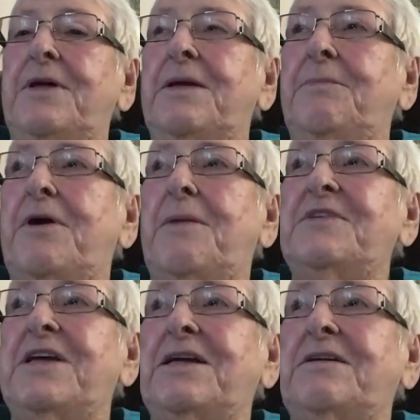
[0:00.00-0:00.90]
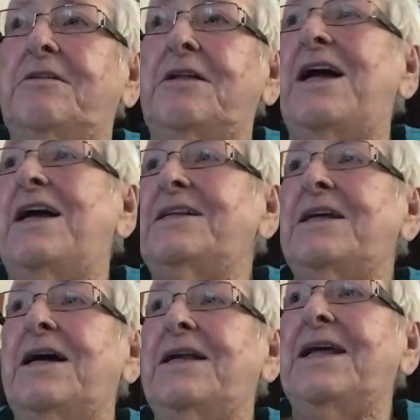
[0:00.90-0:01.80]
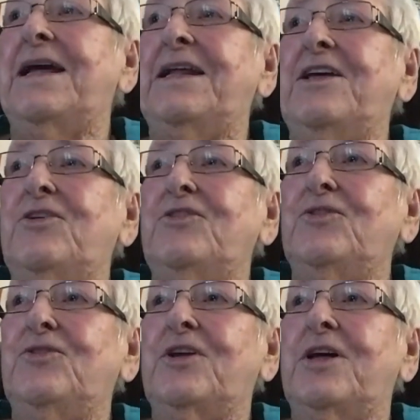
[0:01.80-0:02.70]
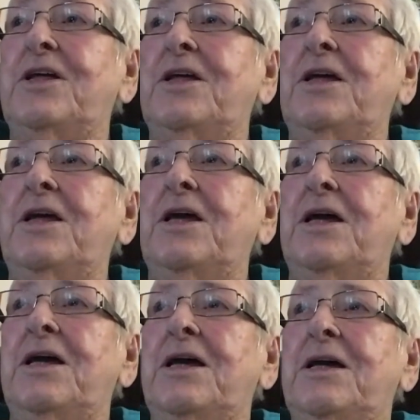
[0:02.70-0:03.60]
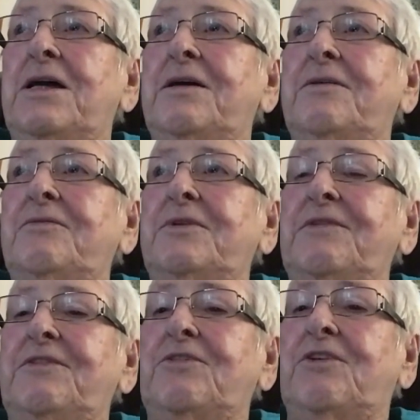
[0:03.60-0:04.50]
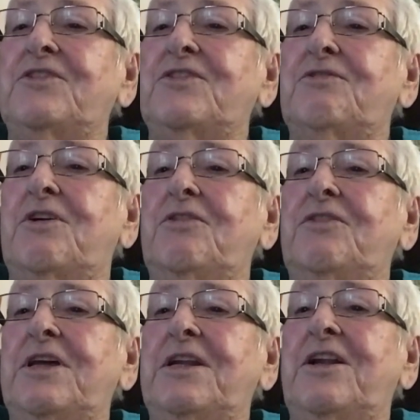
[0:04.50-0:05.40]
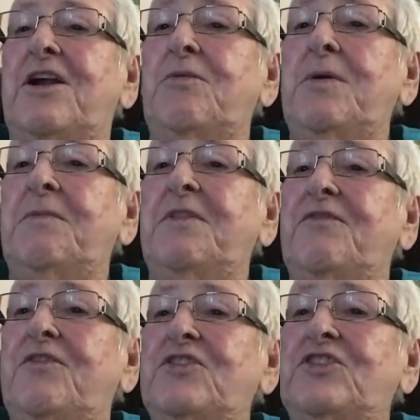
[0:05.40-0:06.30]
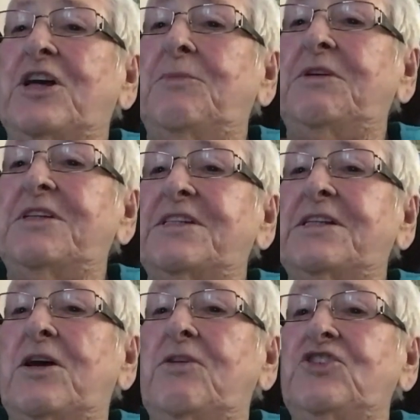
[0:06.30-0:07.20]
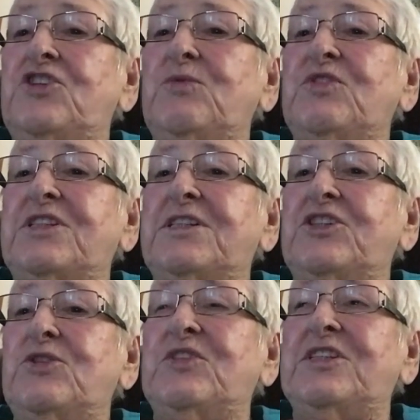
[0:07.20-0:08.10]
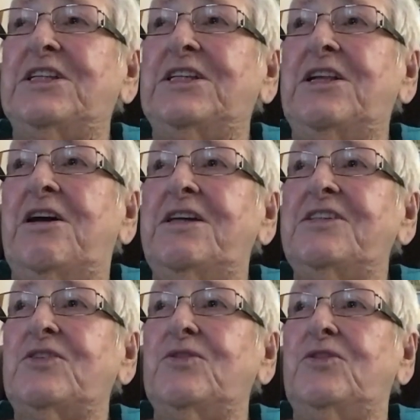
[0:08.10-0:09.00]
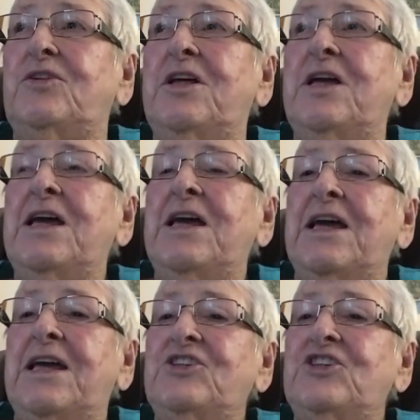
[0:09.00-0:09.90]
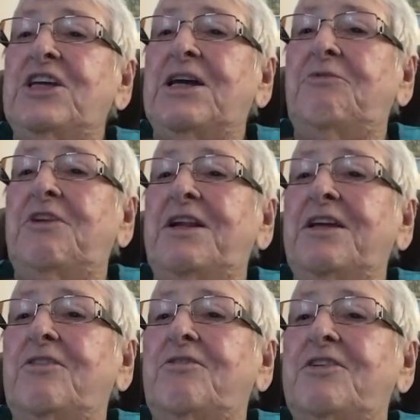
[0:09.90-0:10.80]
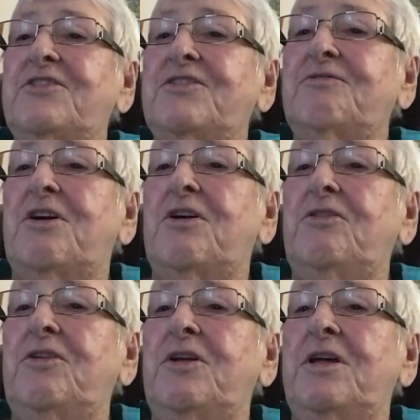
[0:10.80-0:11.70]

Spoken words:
Pop's Aunt Annie, her daughter, lived across the road then, and I remember the first time it snowed. She was still in high school, and she come running across the road